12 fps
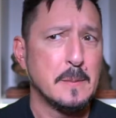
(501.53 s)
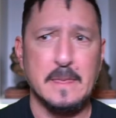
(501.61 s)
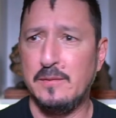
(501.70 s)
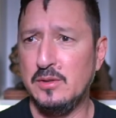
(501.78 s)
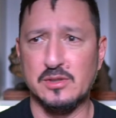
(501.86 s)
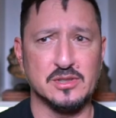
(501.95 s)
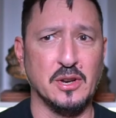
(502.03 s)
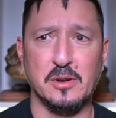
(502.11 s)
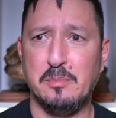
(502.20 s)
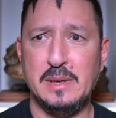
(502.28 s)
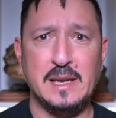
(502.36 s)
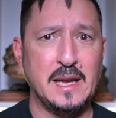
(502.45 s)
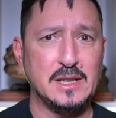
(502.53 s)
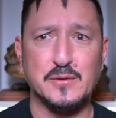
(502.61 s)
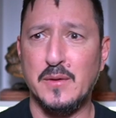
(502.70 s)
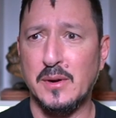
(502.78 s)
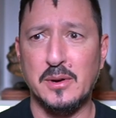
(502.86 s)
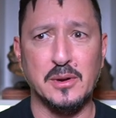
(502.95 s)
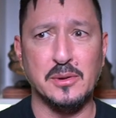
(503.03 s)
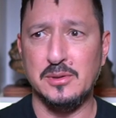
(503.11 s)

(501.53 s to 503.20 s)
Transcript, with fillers: If you just go to B and H Photo,